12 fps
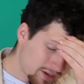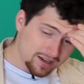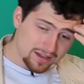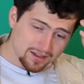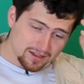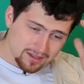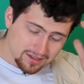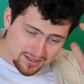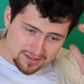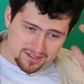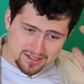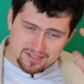But
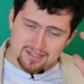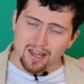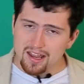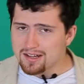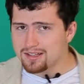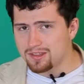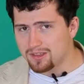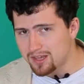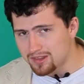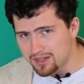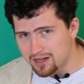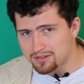it's insane to
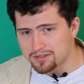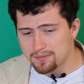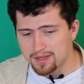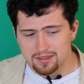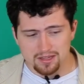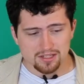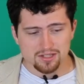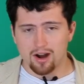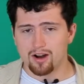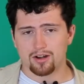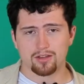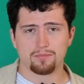think that I'd spend the
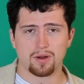entirety of